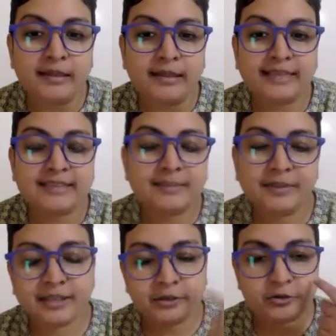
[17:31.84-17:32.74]
that's
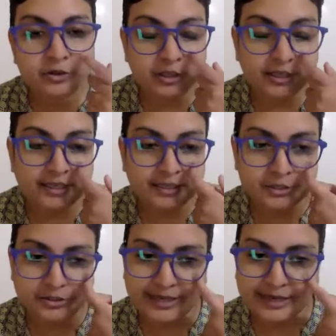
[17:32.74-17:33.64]
something that you should really
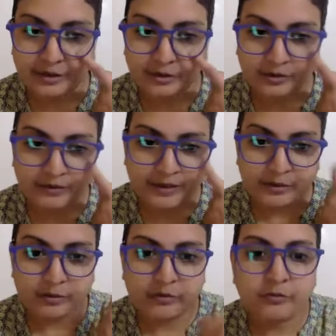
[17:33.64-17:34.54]
rush your cat into the vet
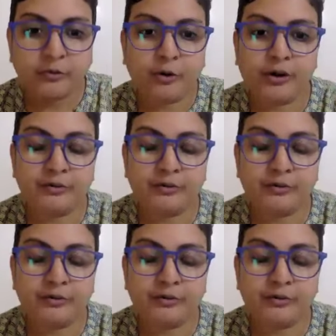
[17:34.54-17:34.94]
for.